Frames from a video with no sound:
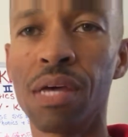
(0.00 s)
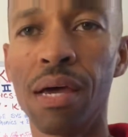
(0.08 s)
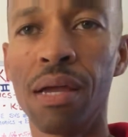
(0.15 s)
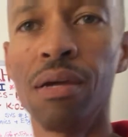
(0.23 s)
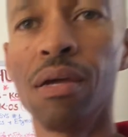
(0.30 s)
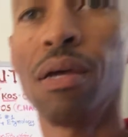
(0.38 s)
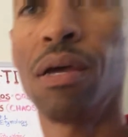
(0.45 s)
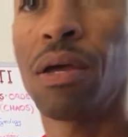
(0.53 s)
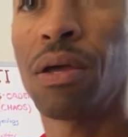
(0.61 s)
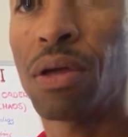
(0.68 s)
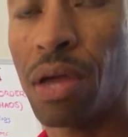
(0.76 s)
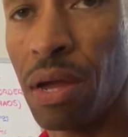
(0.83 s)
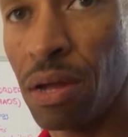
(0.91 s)
that
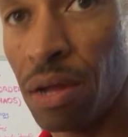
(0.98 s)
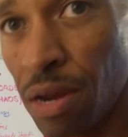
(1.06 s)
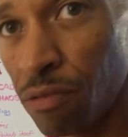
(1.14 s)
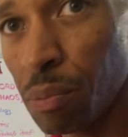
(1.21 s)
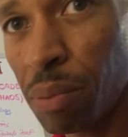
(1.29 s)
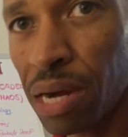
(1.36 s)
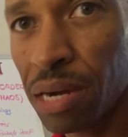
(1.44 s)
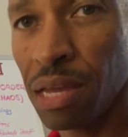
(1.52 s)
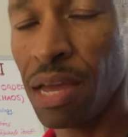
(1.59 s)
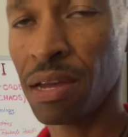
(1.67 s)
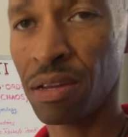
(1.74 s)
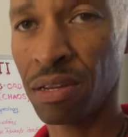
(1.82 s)
everybody